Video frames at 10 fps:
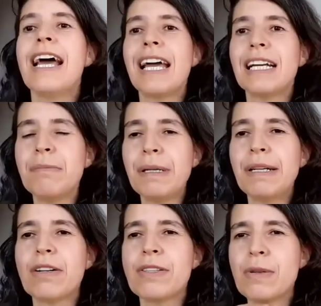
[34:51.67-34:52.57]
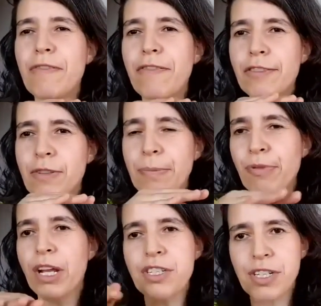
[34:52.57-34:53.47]
and because the
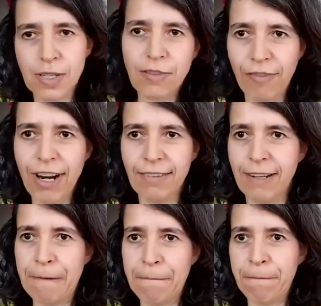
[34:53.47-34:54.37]
bridge is flatter.